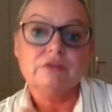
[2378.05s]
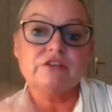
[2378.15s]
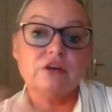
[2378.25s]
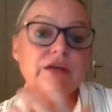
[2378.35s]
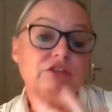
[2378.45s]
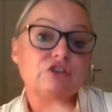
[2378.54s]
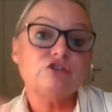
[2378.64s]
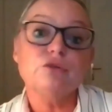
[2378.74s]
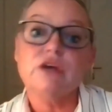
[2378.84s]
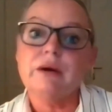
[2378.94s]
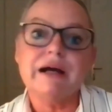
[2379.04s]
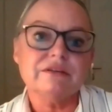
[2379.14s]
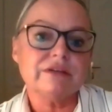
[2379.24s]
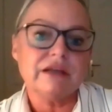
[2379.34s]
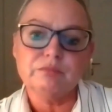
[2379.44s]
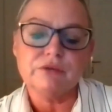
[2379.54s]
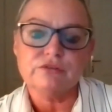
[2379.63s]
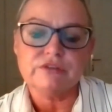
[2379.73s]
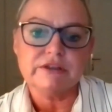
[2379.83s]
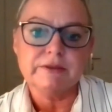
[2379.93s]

So yeah, the two go hand in hand beautifully.